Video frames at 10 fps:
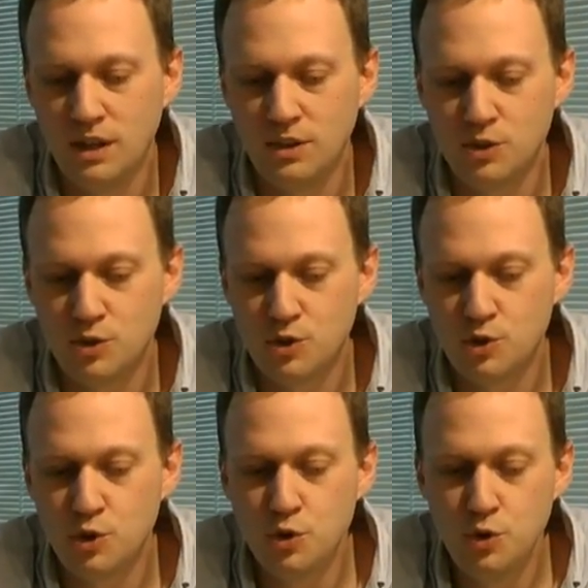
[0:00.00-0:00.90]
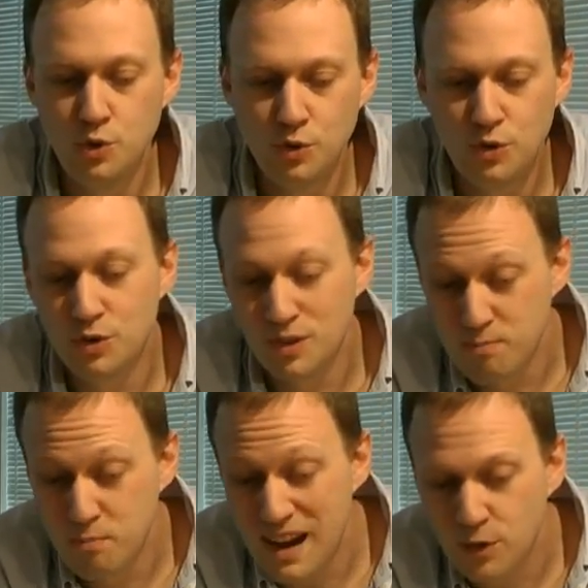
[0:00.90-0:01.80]
There's two
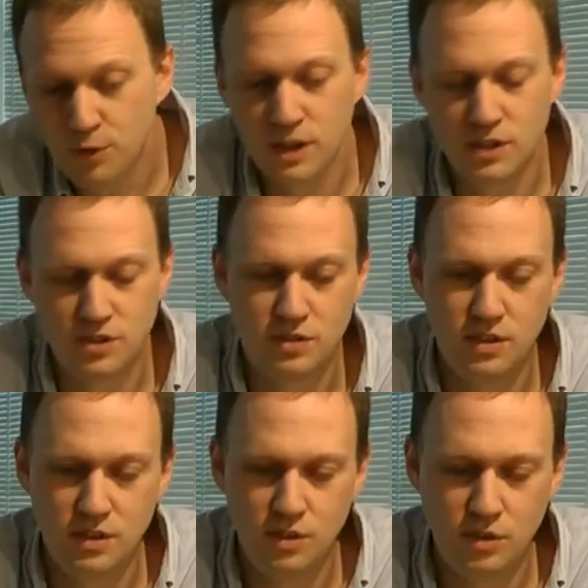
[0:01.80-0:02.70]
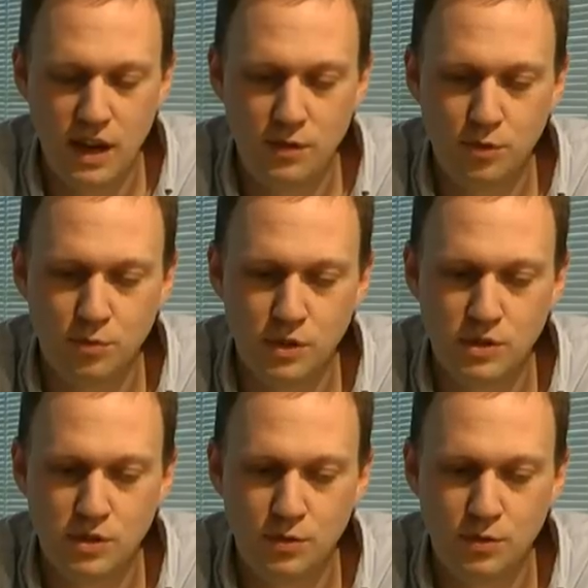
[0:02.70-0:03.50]
benefits that you get from this.